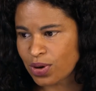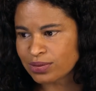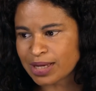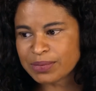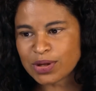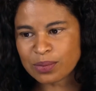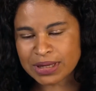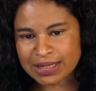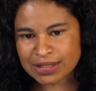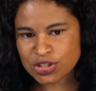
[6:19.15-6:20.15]
The
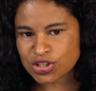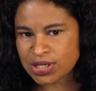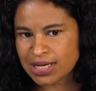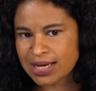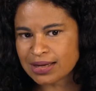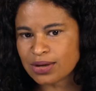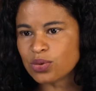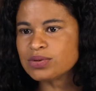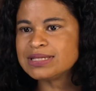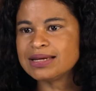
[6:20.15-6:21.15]
altar was my
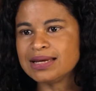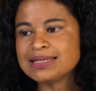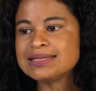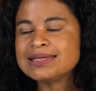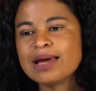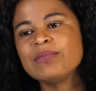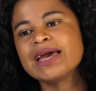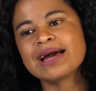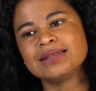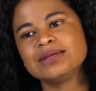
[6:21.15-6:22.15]
guarantee that he
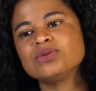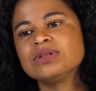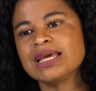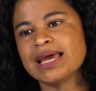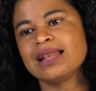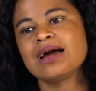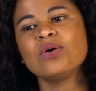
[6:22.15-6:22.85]
would be healed.